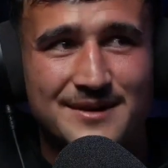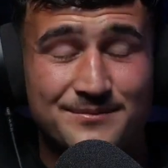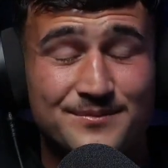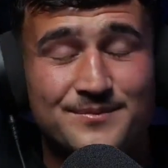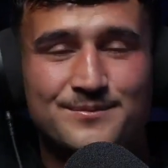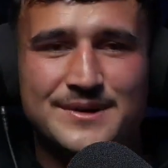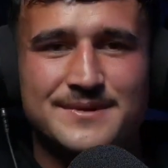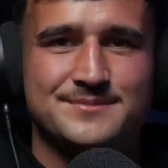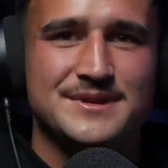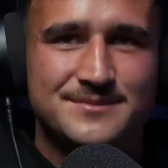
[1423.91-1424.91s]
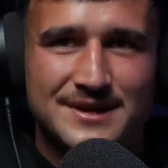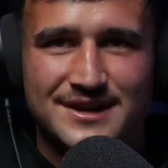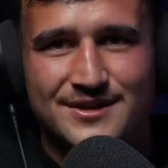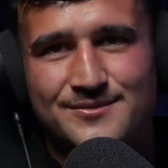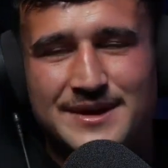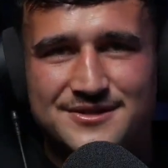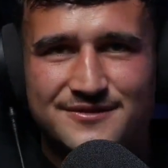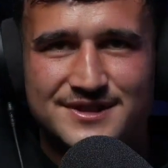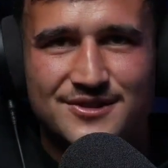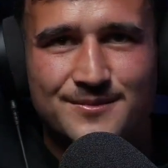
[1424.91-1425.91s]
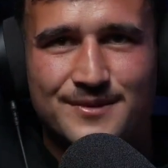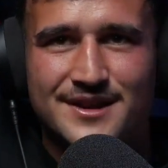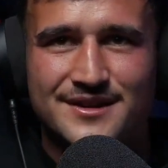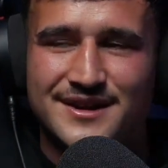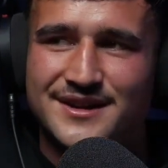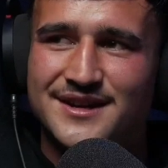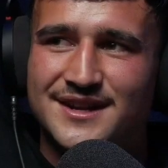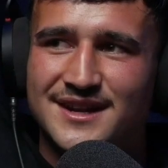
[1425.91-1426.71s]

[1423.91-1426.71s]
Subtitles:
I'm pretty much good mates with his older brother, and